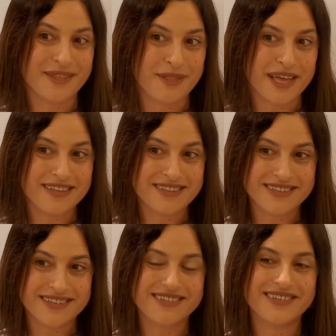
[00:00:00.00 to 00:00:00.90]

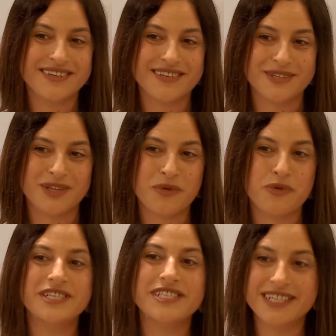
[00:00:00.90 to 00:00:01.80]
that,
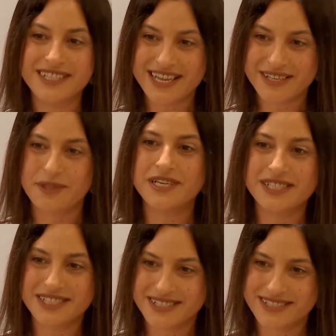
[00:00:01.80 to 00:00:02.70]
resonate
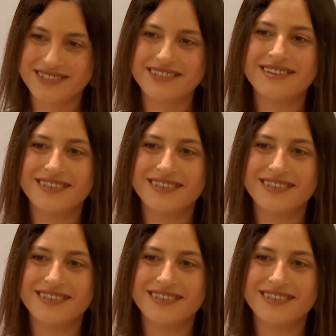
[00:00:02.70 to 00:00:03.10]
this